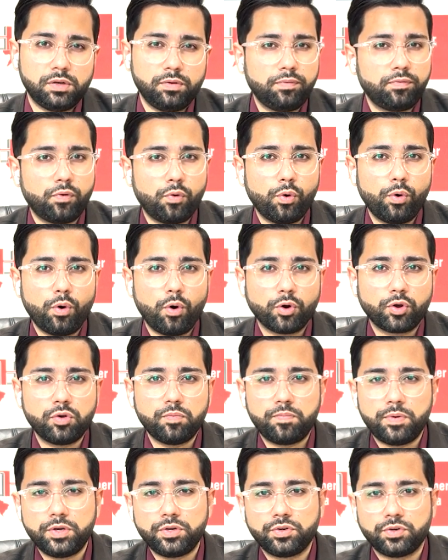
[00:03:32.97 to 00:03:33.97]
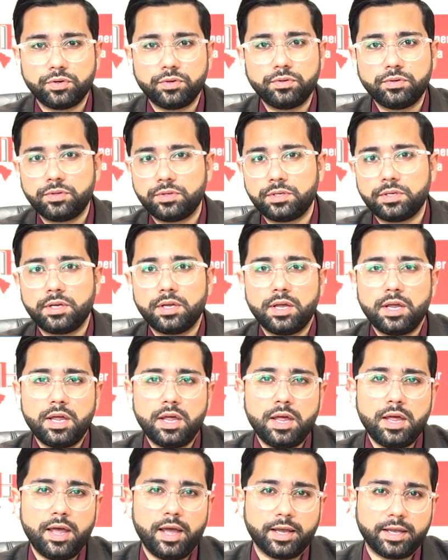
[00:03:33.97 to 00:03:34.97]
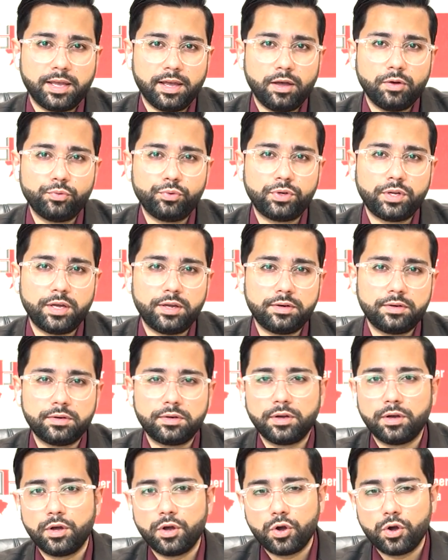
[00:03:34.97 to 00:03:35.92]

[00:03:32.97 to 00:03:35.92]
4 occupations: accountant,